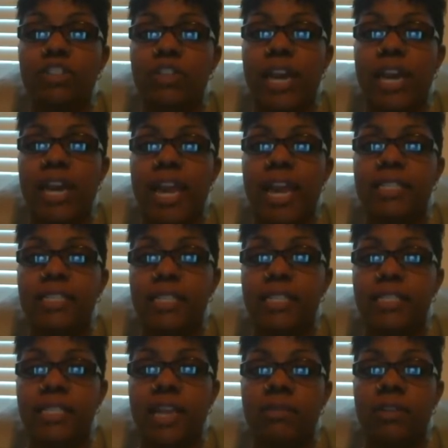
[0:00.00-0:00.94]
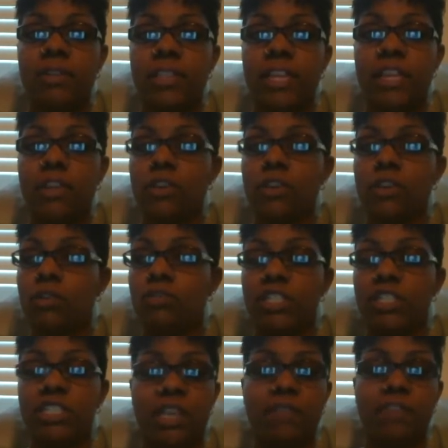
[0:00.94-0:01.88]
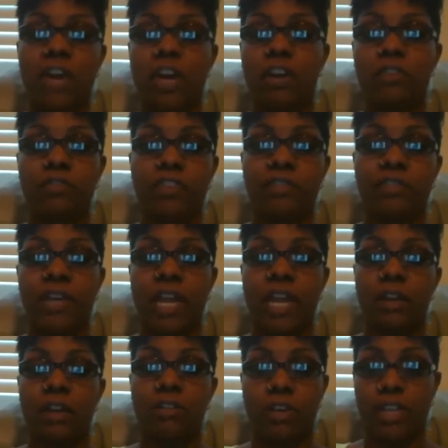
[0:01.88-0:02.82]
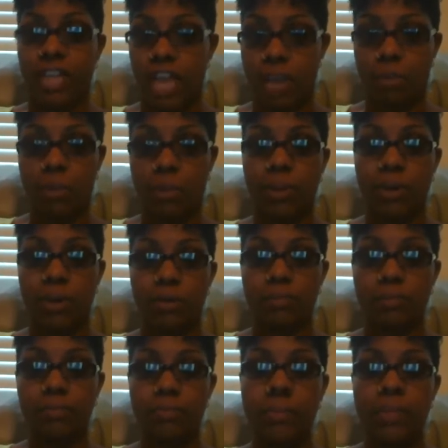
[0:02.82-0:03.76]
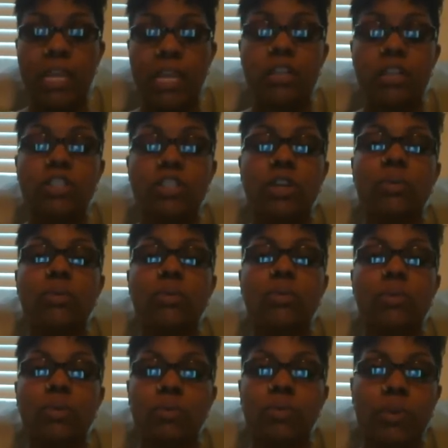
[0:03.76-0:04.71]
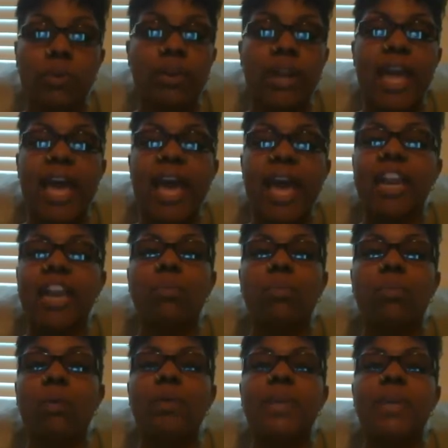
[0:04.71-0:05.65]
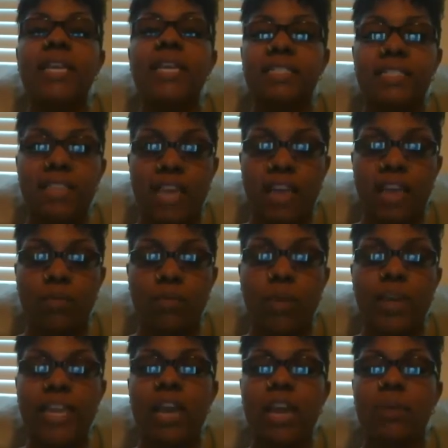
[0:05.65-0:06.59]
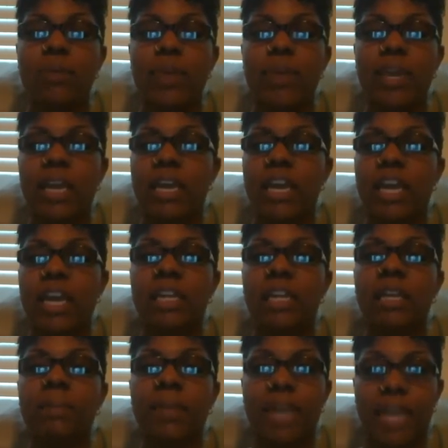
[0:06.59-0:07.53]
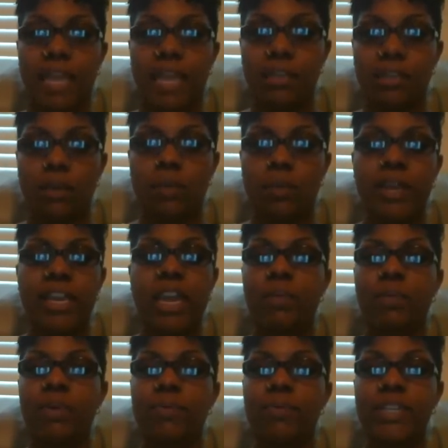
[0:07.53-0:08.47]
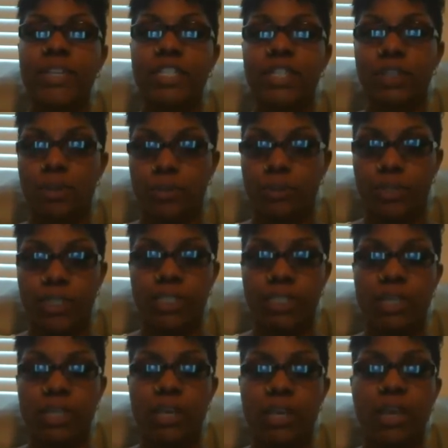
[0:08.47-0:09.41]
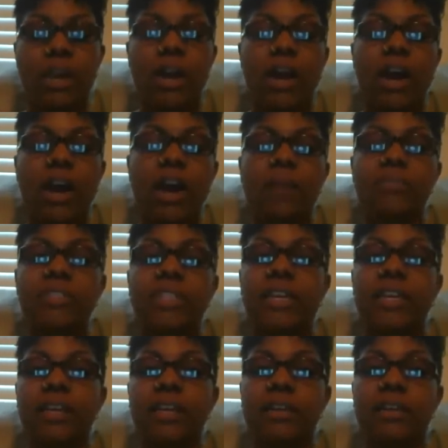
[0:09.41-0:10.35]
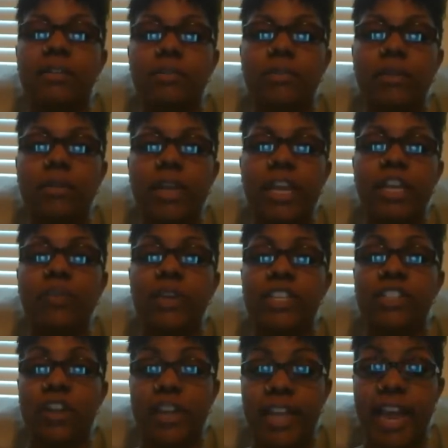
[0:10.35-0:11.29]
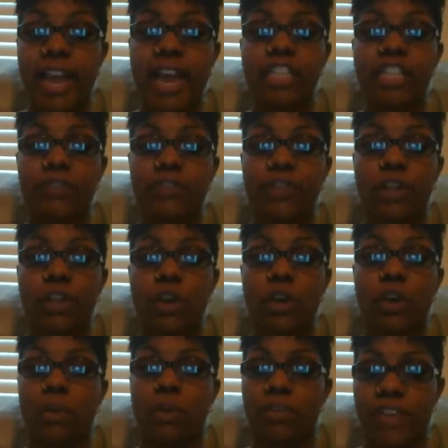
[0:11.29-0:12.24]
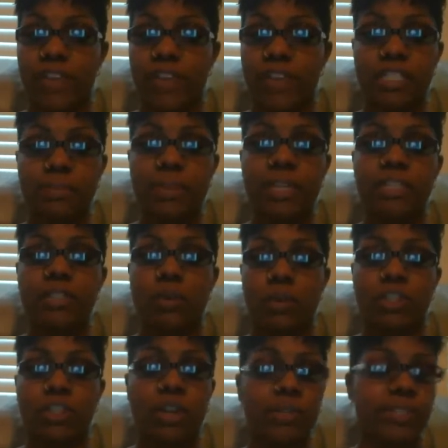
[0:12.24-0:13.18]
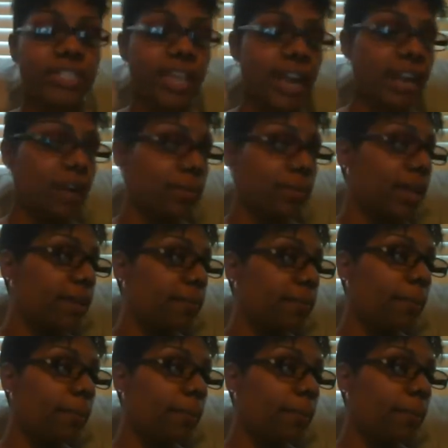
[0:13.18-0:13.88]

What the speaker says: You got access to everything. You just saved $150 on a cable bill. So right. We're going to add up what we can save. What can we eliminate? What can we reduce to increase our cash flow for investment towards our retirement?